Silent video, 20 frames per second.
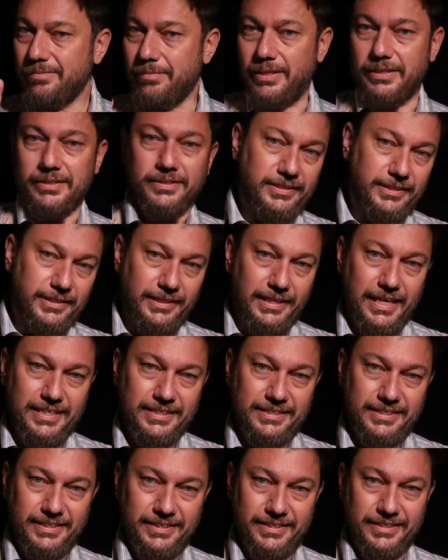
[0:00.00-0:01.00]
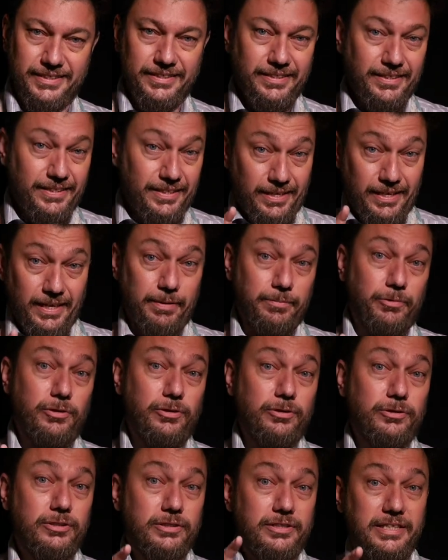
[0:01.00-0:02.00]
But the lenses. I'm
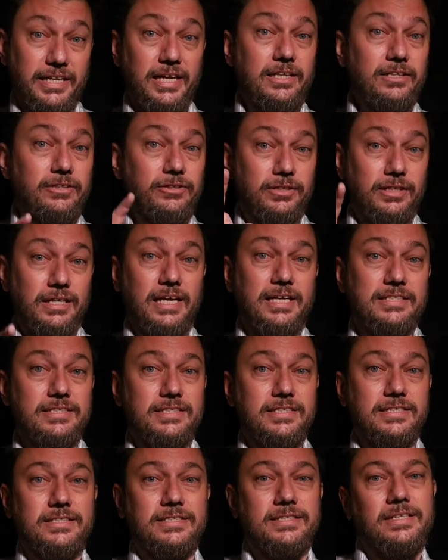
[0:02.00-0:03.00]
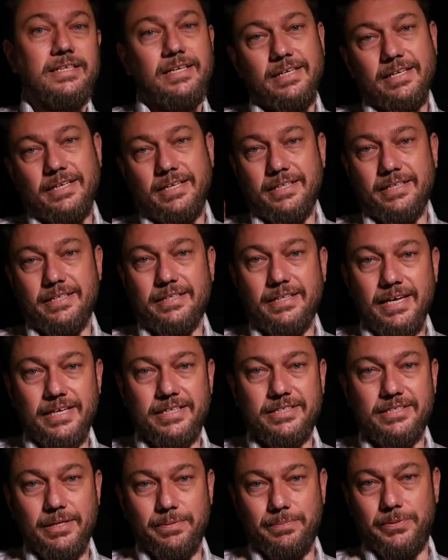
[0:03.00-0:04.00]
going to tell you the lenses in the
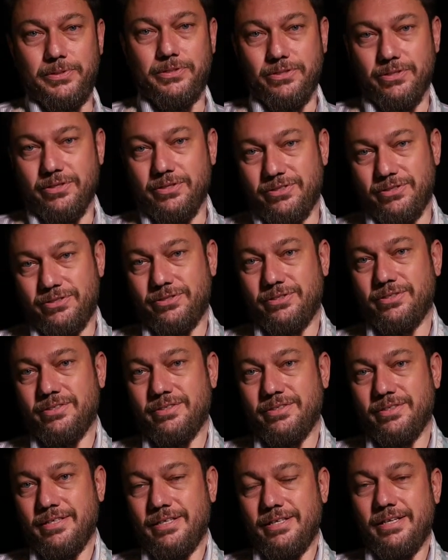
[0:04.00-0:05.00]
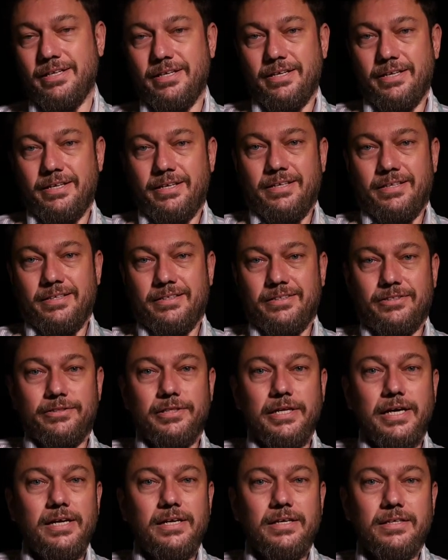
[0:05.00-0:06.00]
next episodes.
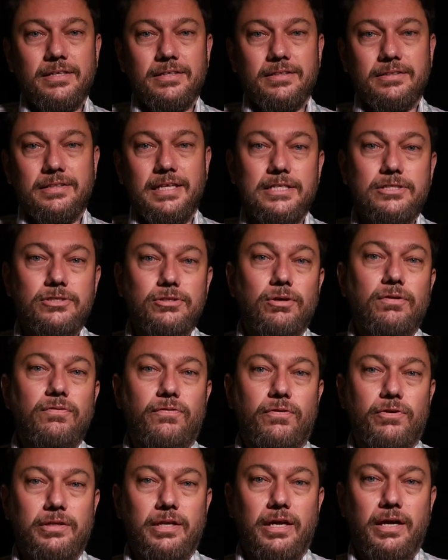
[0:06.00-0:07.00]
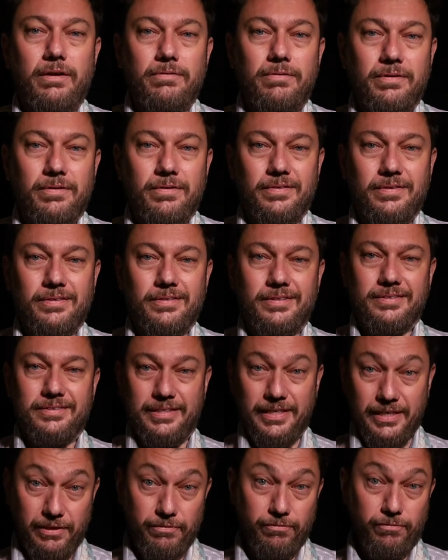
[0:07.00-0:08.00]
Today, that's all for now.
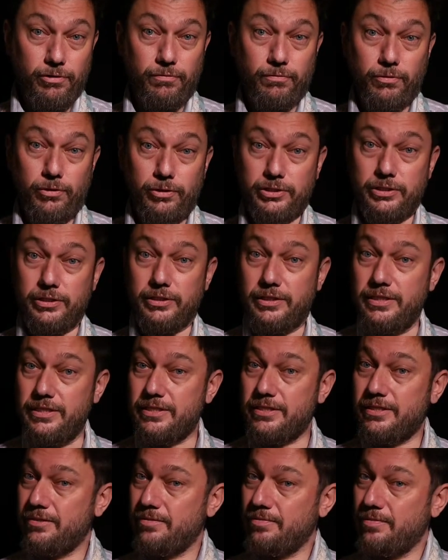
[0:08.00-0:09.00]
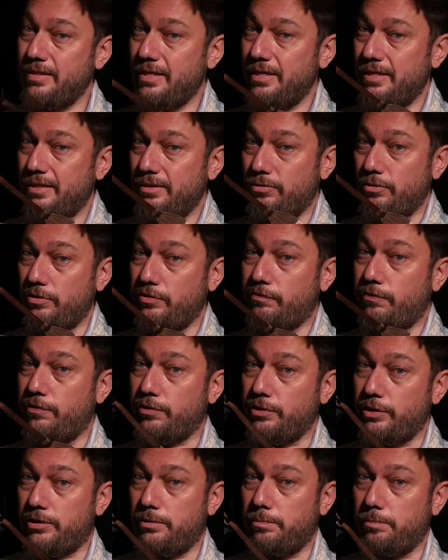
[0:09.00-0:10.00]
Thank you for watching this. Don't
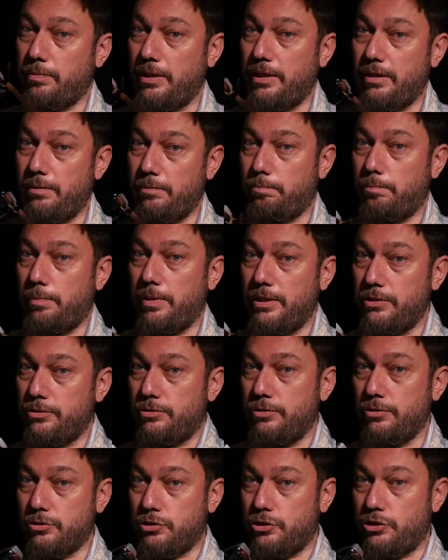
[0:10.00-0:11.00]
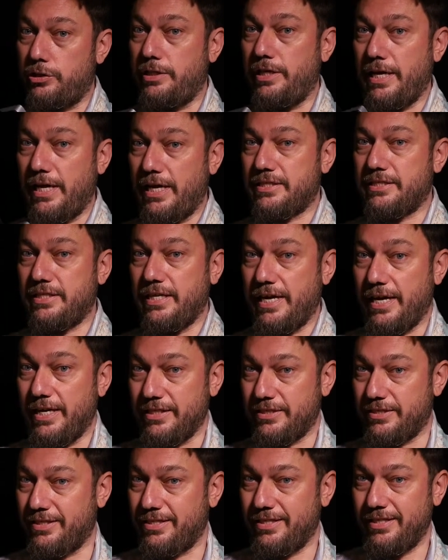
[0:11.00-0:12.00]
forget to buy a Panasonic
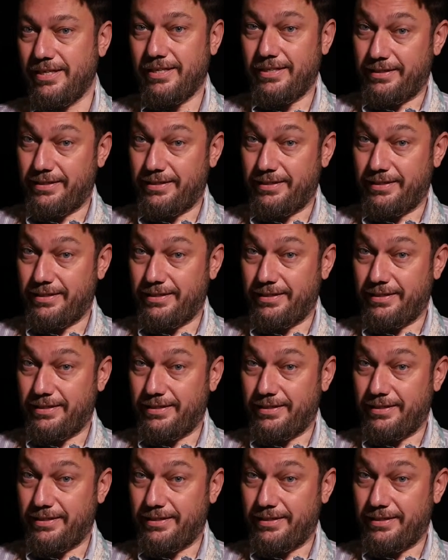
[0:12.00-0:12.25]
GX8.